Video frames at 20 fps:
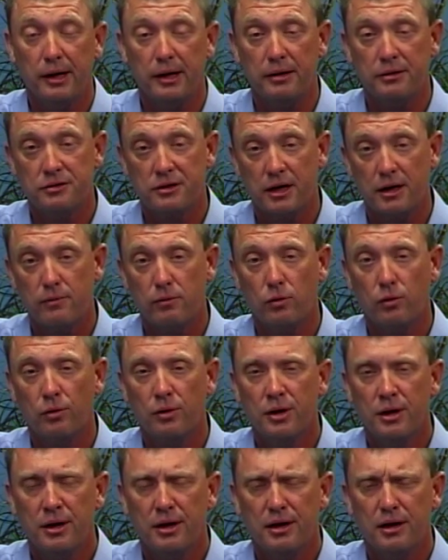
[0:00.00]
several
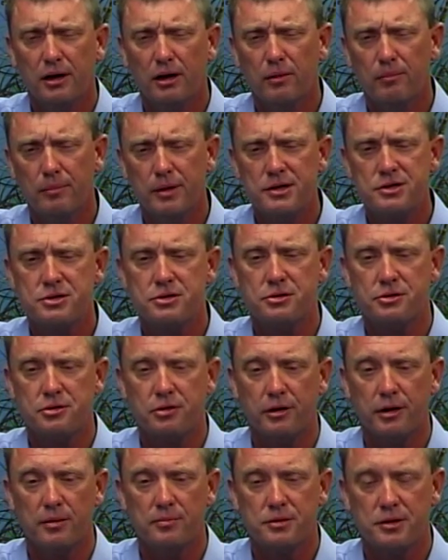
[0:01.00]
mission
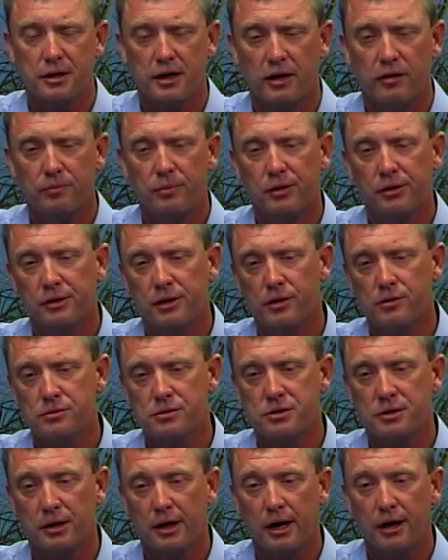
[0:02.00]
trips, and I put those
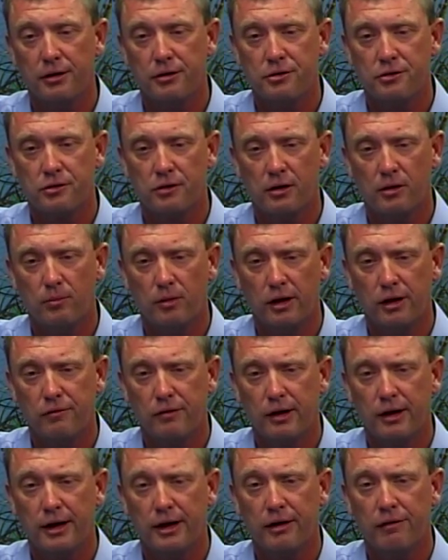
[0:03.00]
together, so I believe
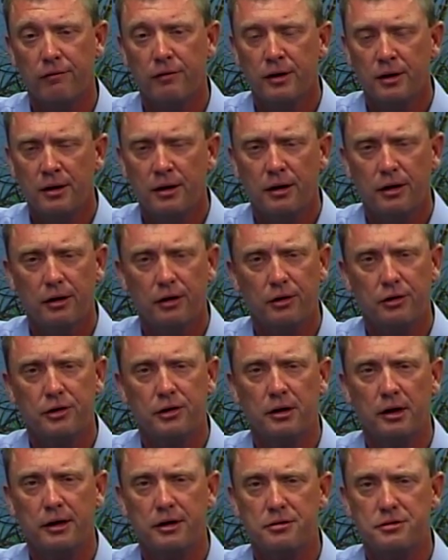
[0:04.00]
I have
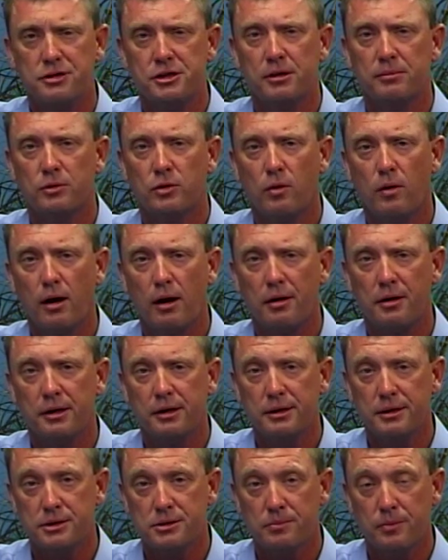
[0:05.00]
good leadership
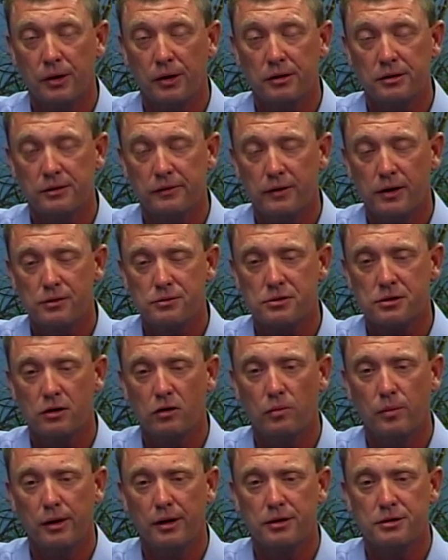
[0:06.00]
qualities, because I've also
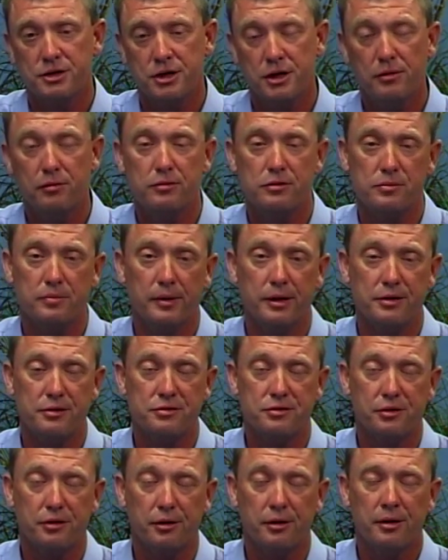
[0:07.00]
been a children's
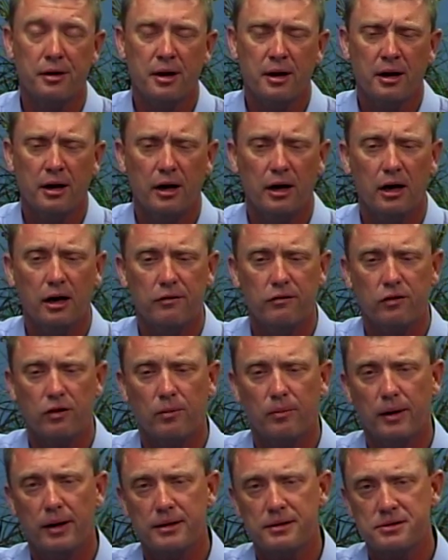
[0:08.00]
minister for
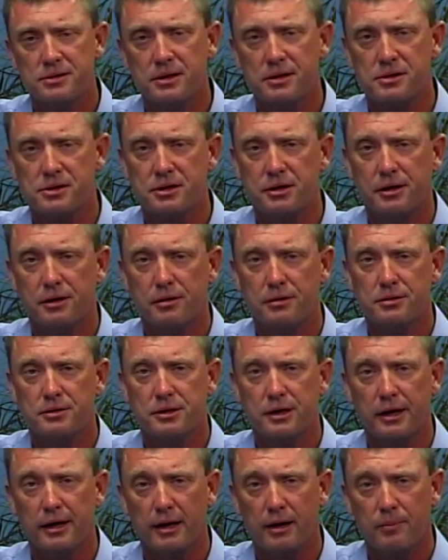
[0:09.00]
about 6 years,
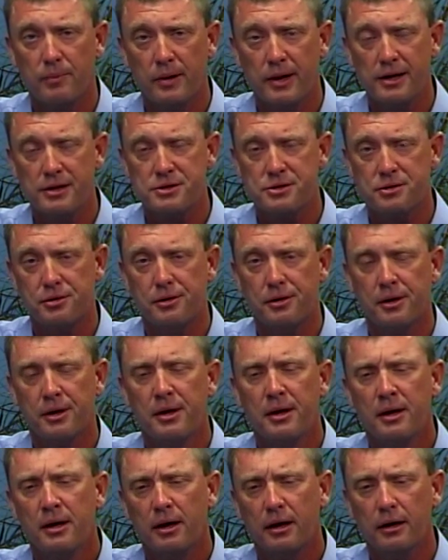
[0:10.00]
and I pastored
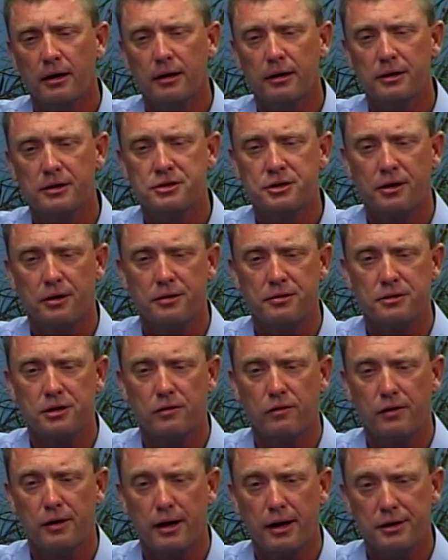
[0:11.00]
a church
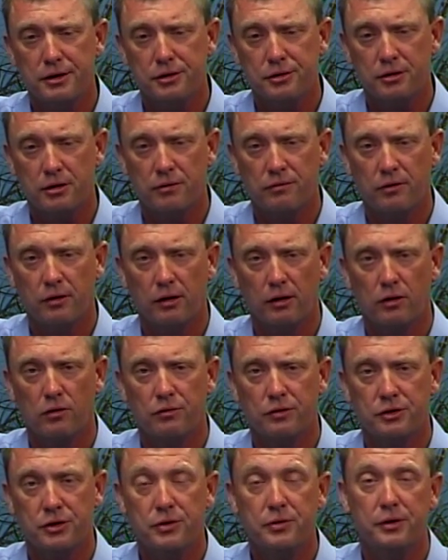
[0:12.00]
over in Iuka for a little over
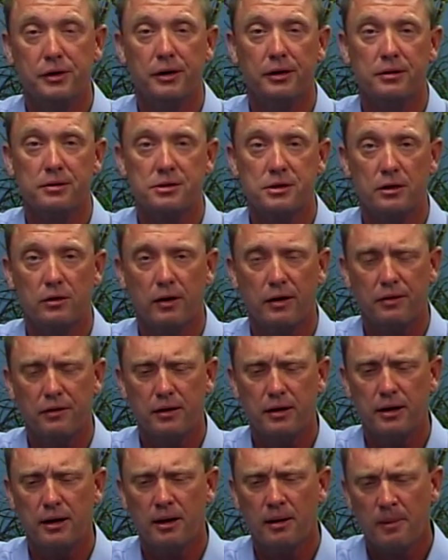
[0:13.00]
2 years. So I
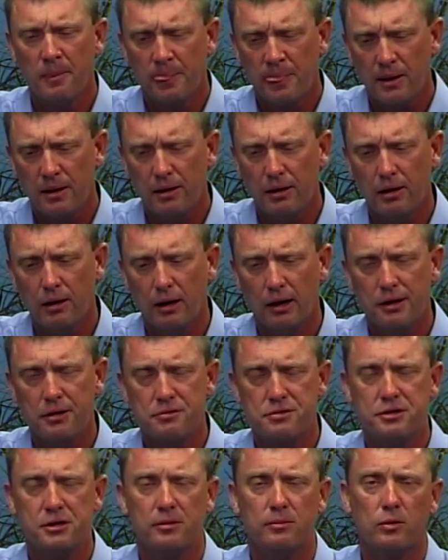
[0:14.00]
think
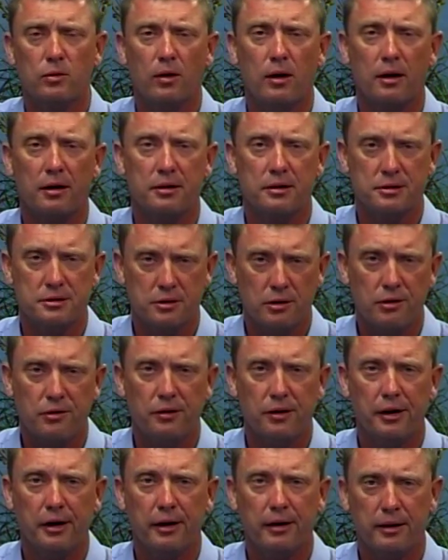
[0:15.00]
leadership qualities are
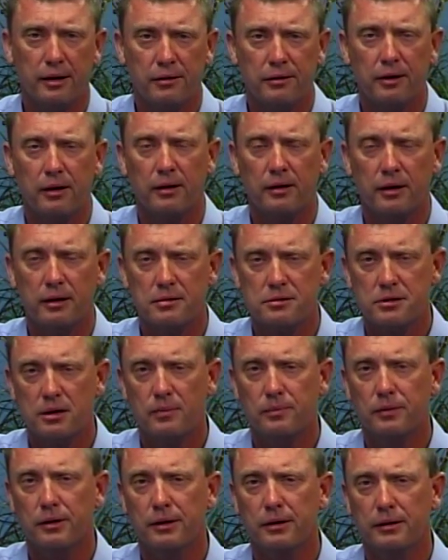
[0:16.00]
there, and I think that's
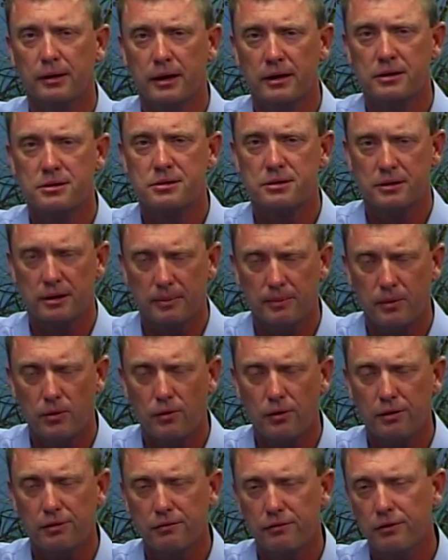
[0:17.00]
something that's
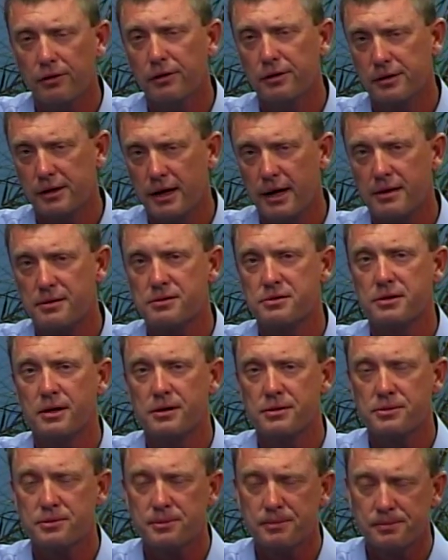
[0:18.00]
important for the tax
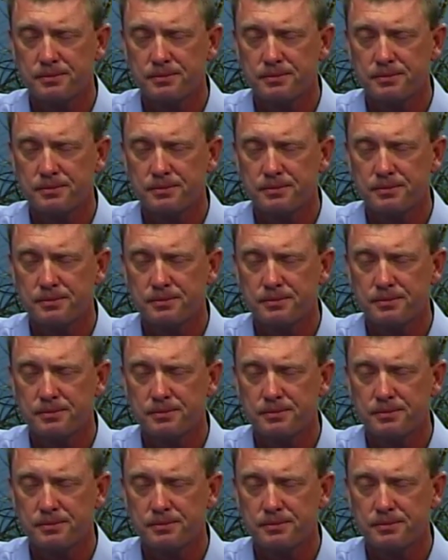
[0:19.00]
assessor.